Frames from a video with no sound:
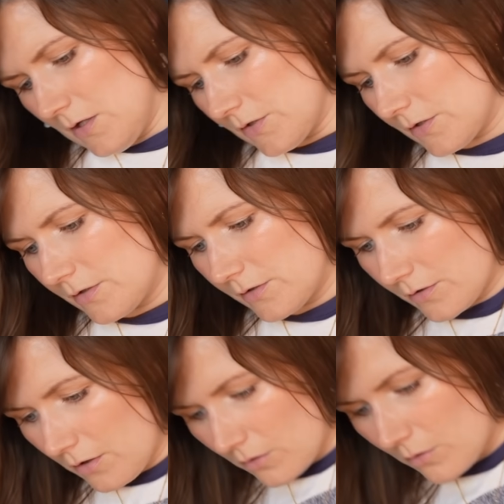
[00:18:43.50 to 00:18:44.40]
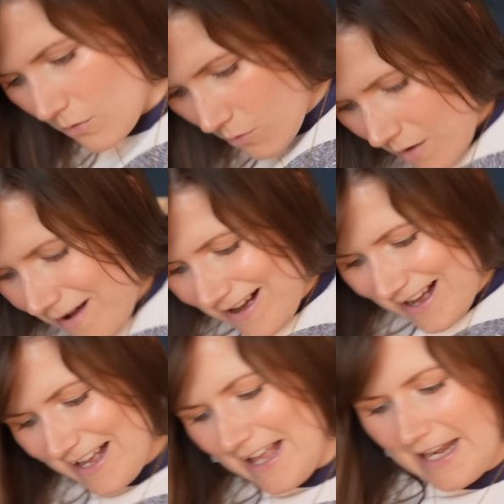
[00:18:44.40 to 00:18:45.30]
So
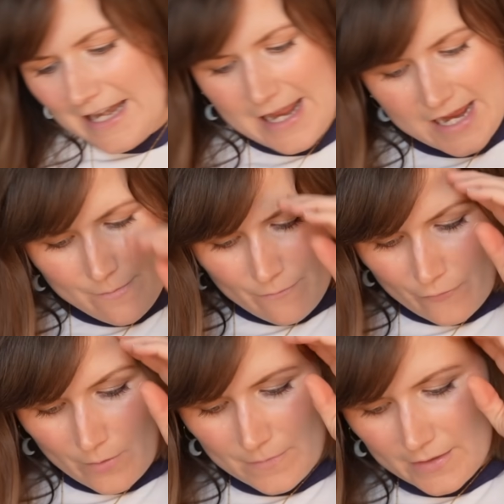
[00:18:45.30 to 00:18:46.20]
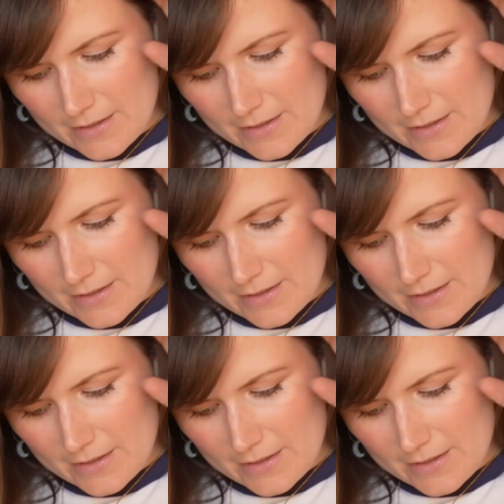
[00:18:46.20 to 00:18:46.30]
I leap from the